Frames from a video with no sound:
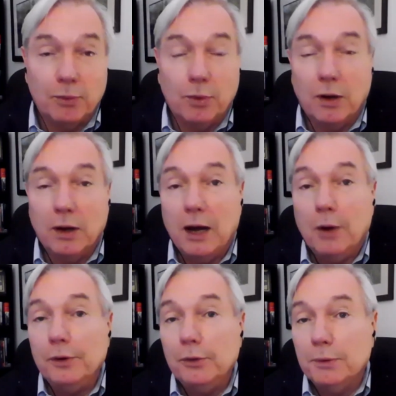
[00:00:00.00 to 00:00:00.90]
Well, how
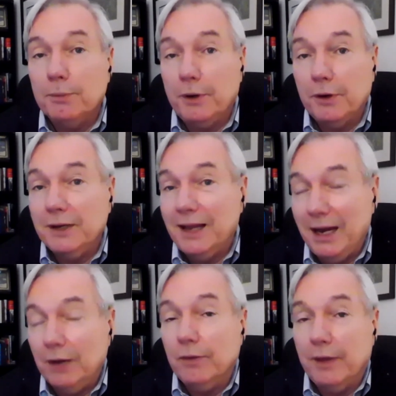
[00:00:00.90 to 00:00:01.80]
are you prepared to
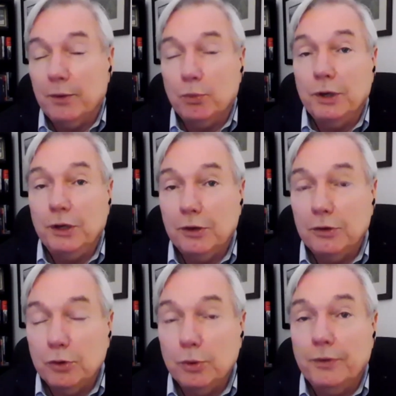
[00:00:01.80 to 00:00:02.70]
handle that? What are you going
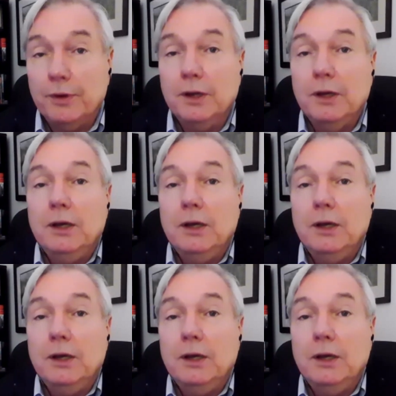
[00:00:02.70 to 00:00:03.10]
to do with it?